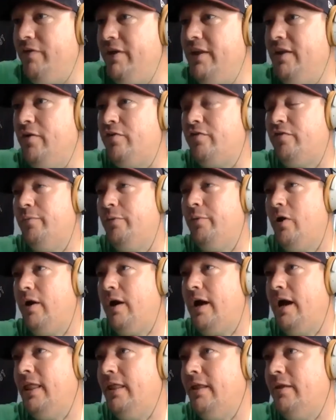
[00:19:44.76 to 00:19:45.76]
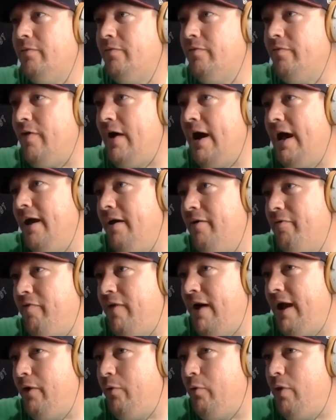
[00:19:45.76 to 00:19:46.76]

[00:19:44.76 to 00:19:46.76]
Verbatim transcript: Vito's from Long Island via via yeah.